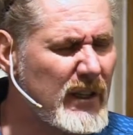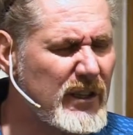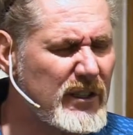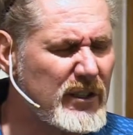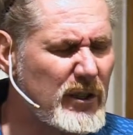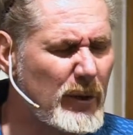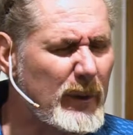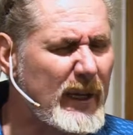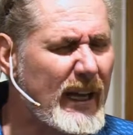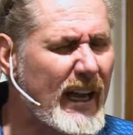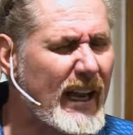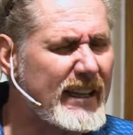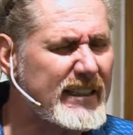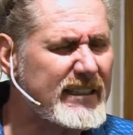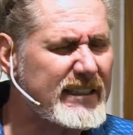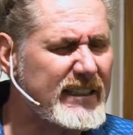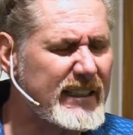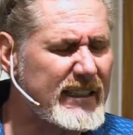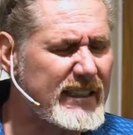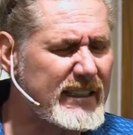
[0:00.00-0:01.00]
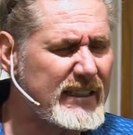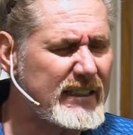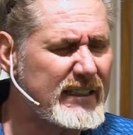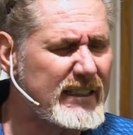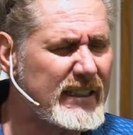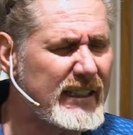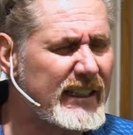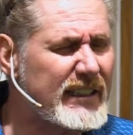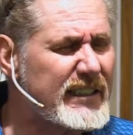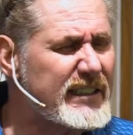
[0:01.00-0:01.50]
So we ask
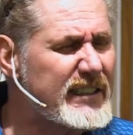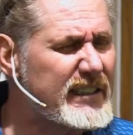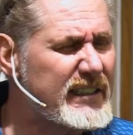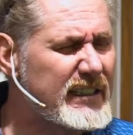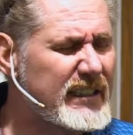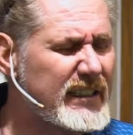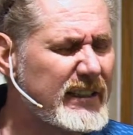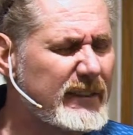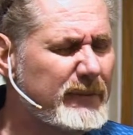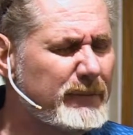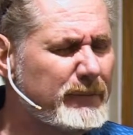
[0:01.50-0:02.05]
this